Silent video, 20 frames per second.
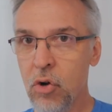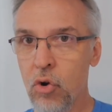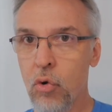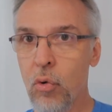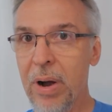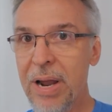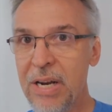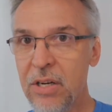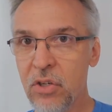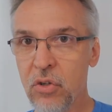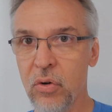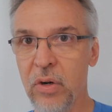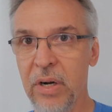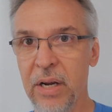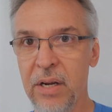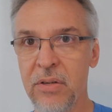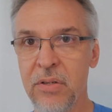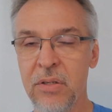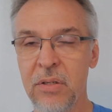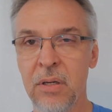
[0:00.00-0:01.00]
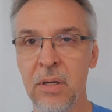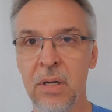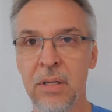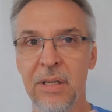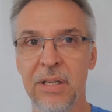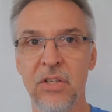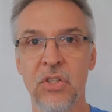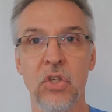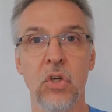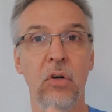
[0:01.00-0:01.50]
Great tricks
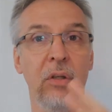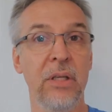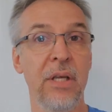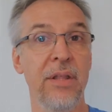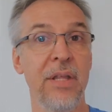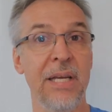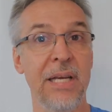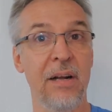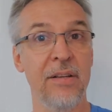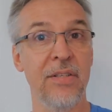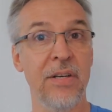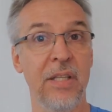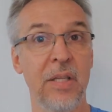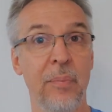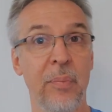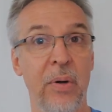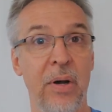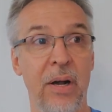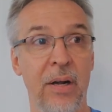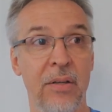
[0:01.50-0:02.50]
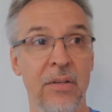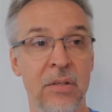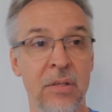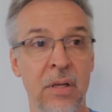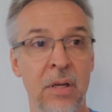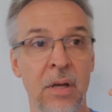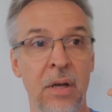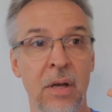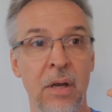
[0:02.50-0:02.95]
that certainly think outside the box